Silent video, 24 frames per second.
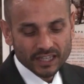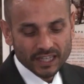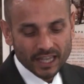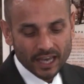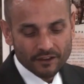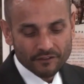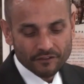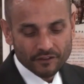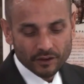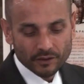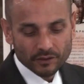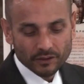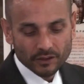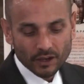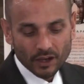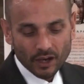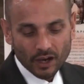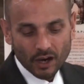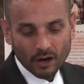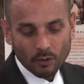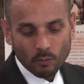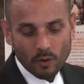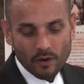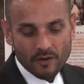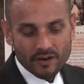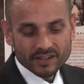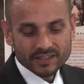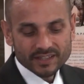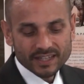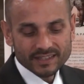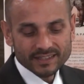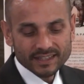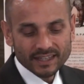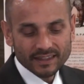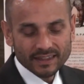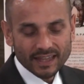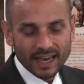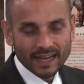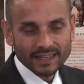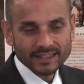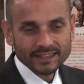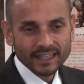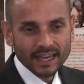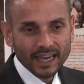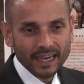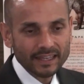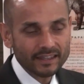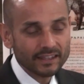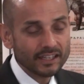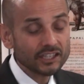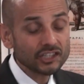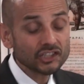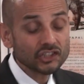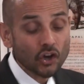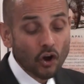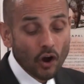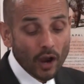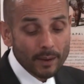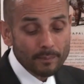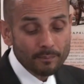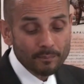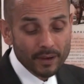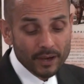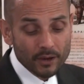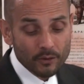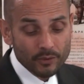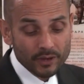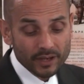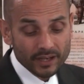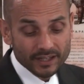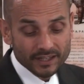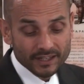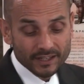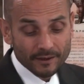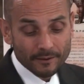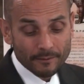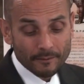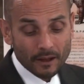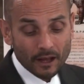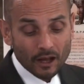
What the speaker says: 11, where it says, in that day, in this time period,